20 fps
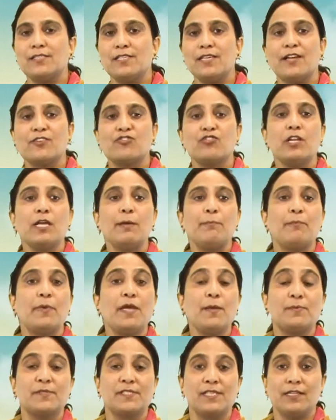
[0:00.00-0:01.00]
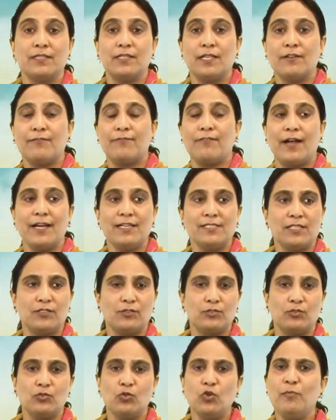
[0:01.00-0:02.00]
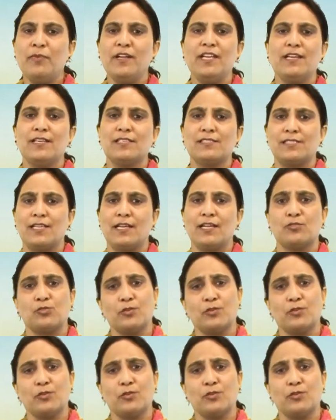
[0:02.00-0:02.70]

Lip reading: he actually peeps and there finds that nobody is there.